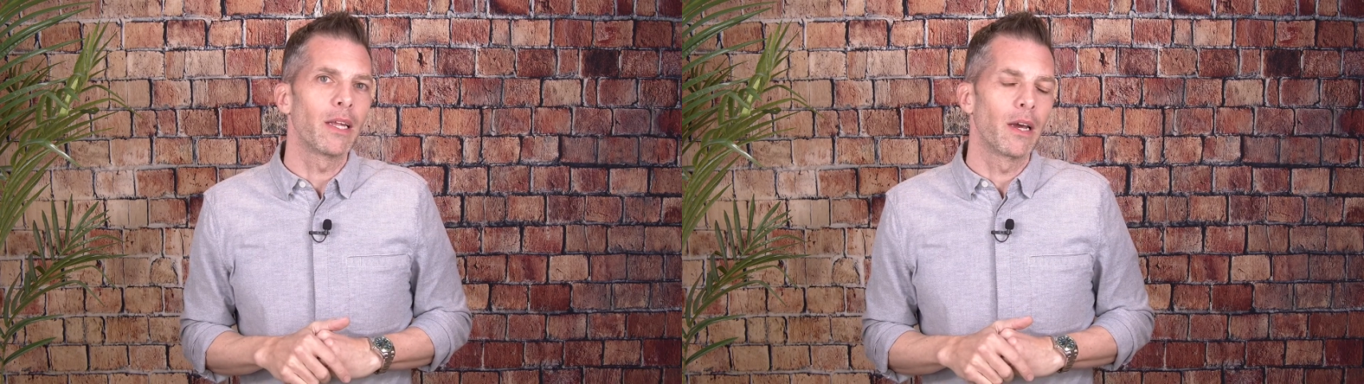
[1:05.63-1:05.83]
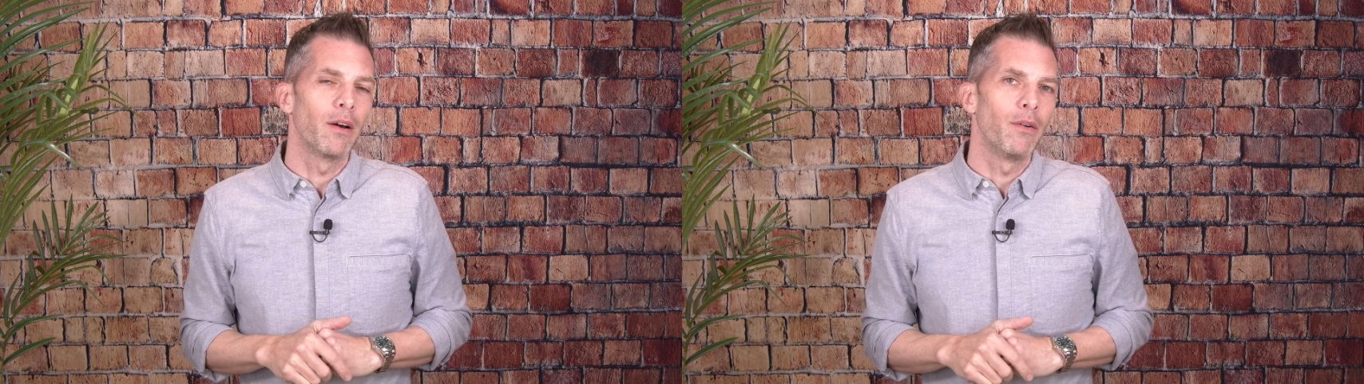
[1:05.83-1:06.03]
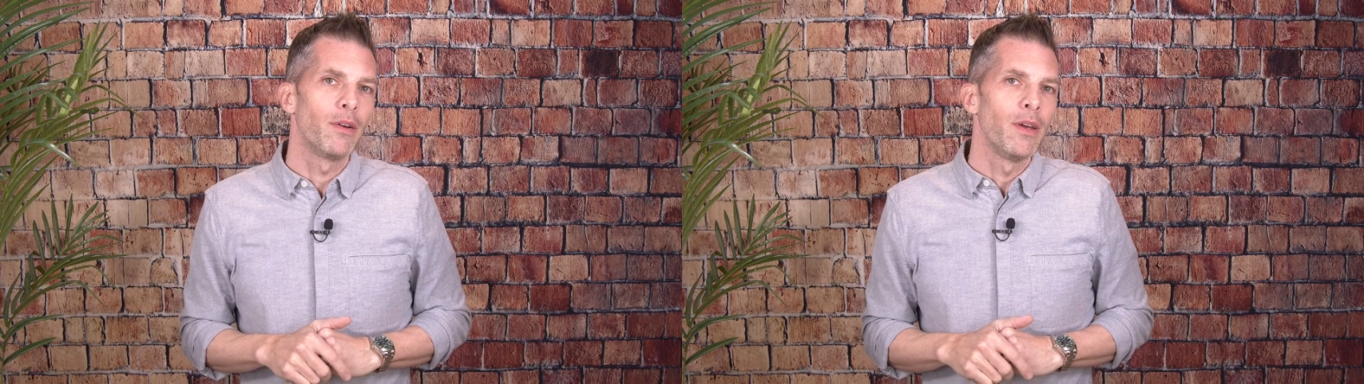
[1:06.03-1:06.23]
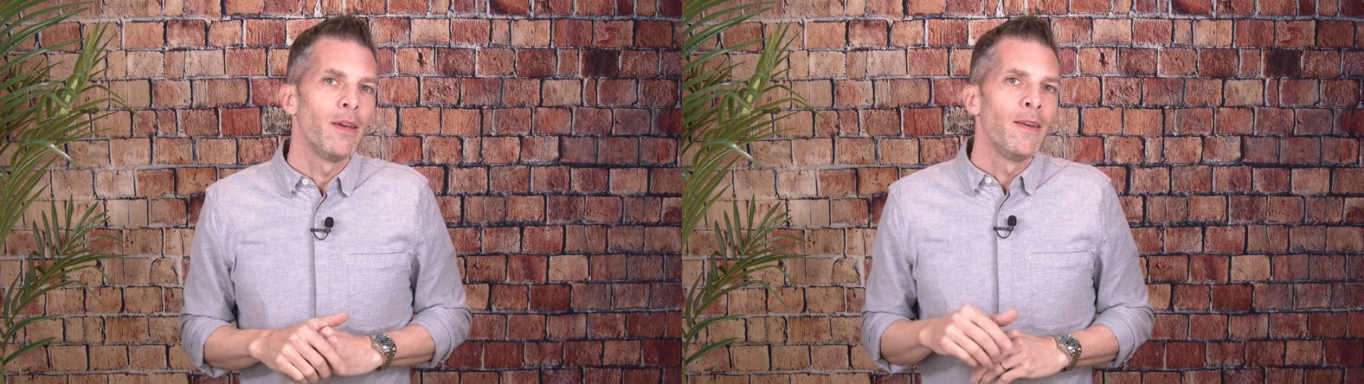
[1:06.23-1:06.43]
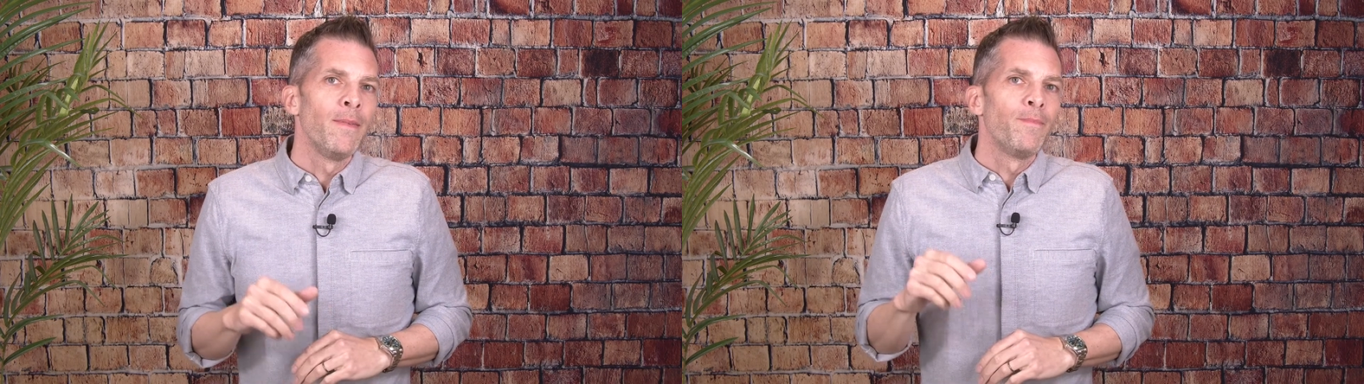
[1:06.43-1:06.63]
ago
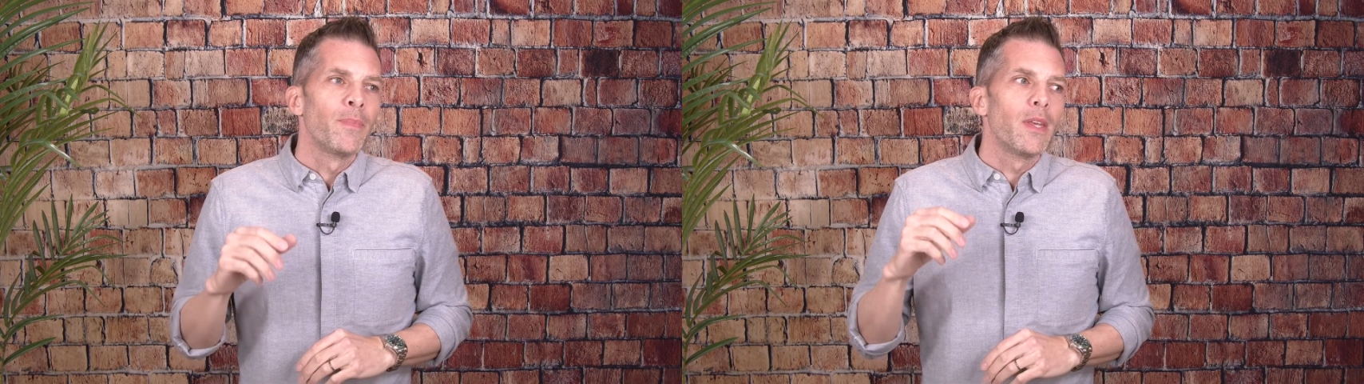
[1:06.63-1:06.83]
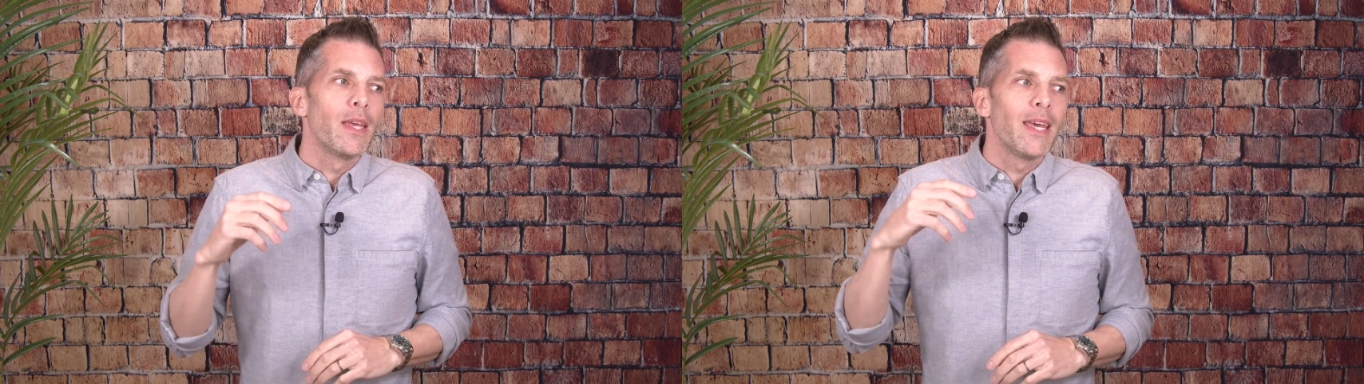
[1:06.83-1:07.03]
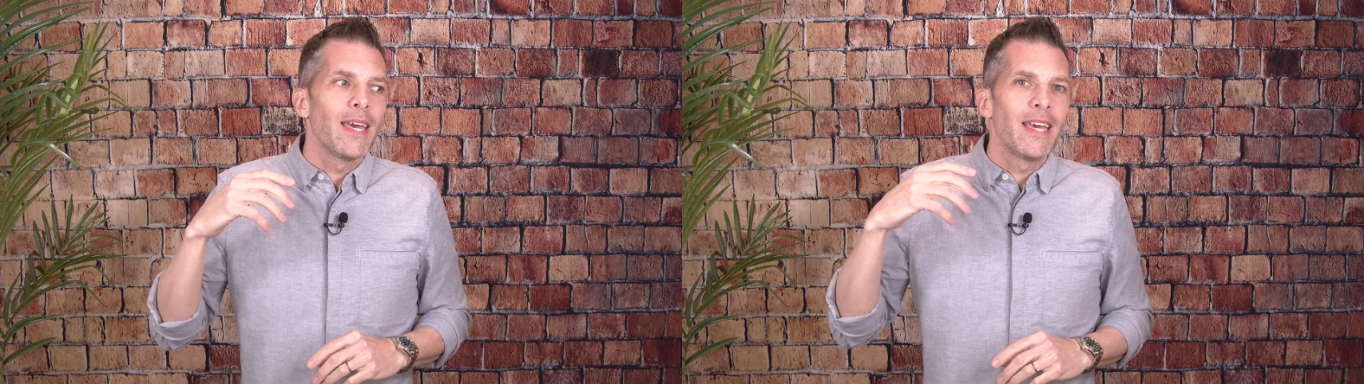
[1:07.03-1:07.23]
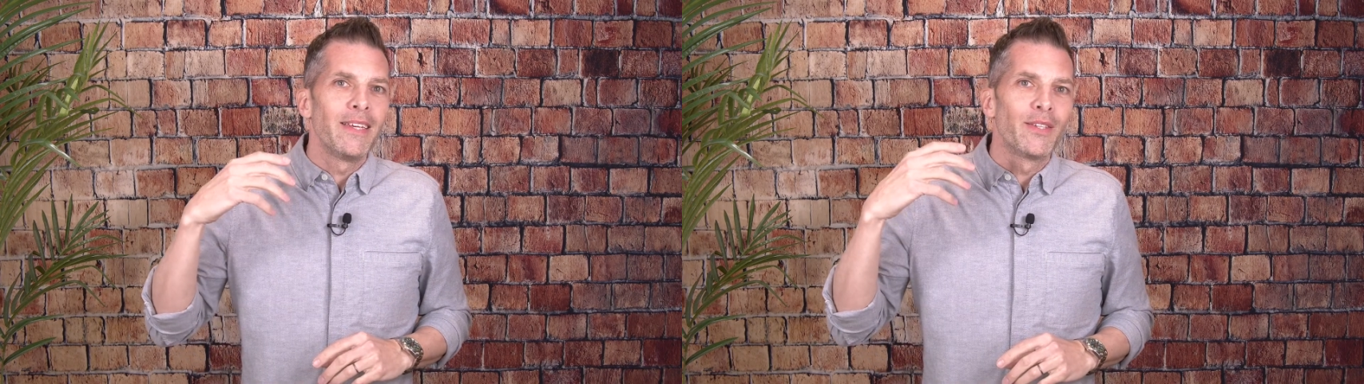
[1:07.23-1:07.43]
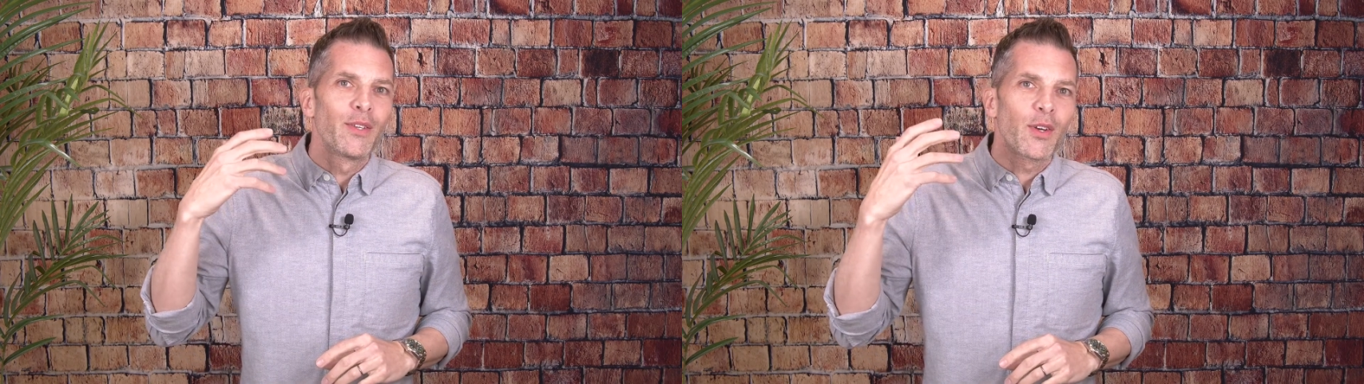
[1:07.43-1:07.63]

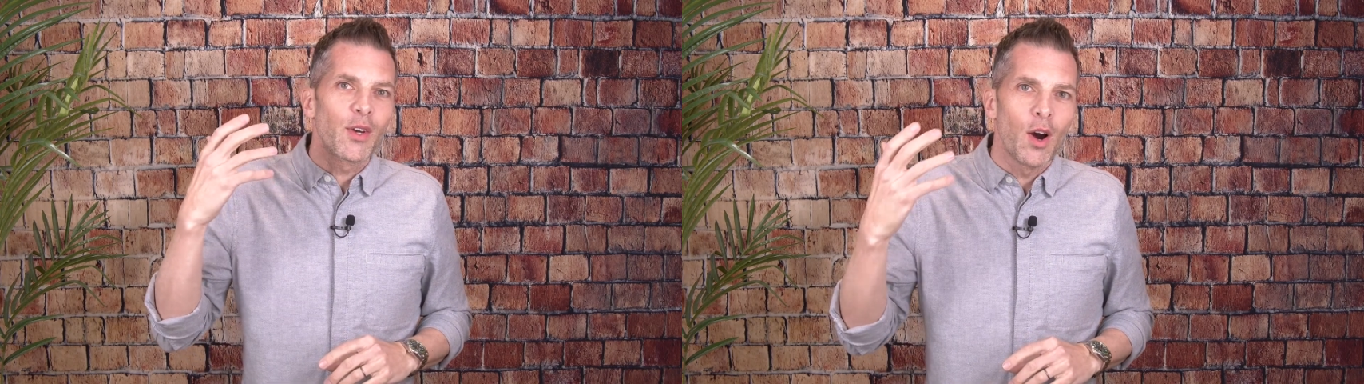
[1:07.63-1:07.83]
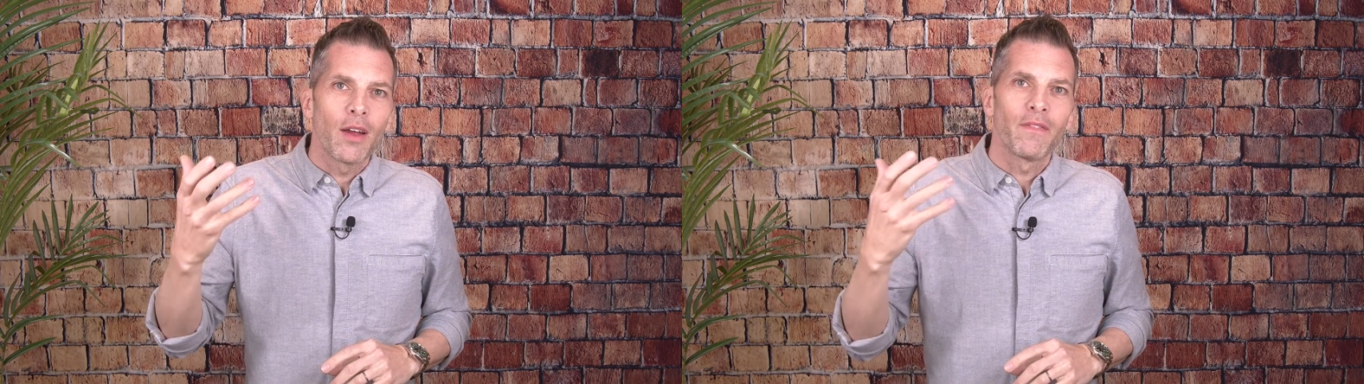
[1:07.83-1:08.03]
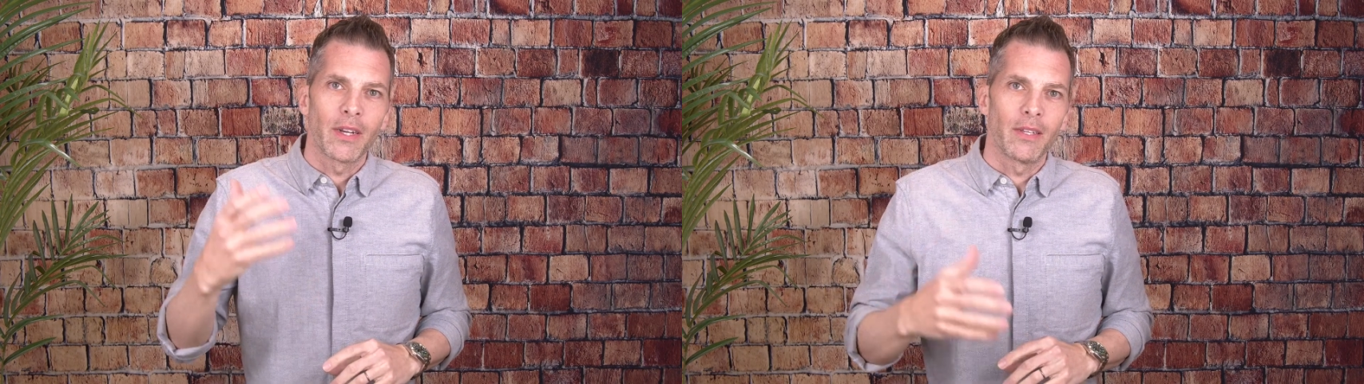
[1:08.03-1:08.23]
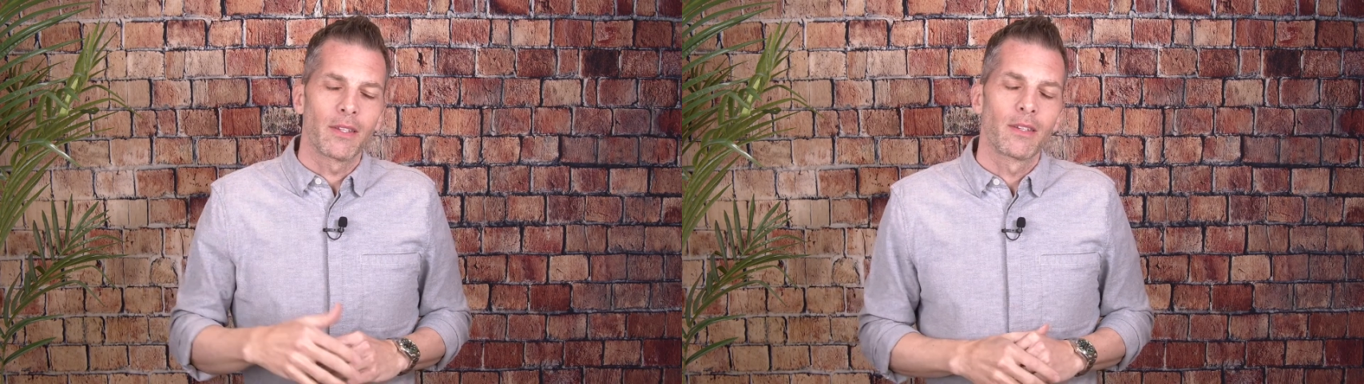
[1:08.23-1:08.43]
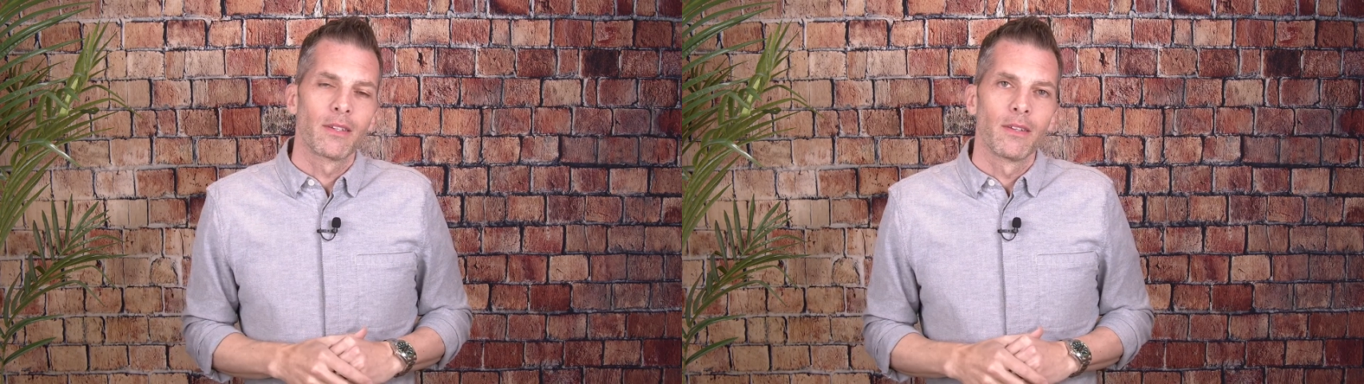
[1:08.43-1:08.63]
is
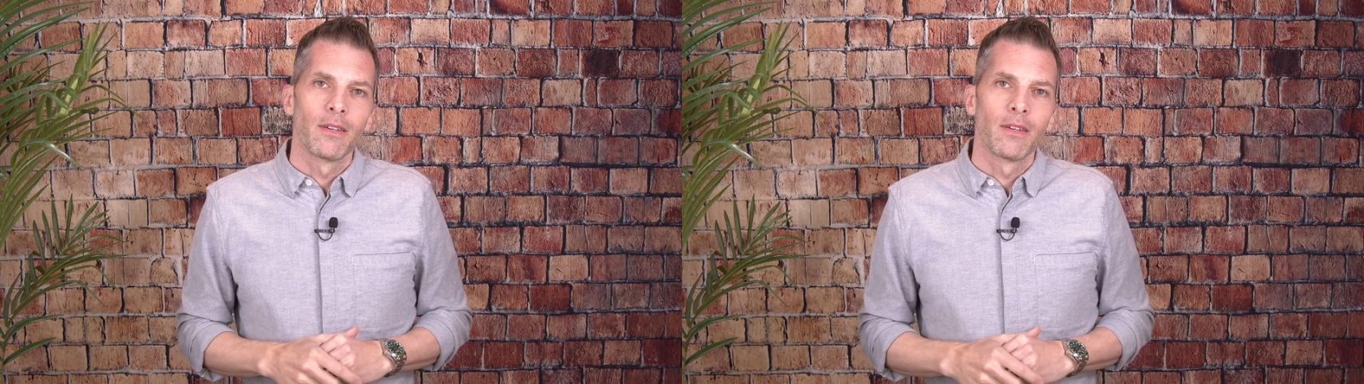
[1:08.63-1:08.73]
confidence.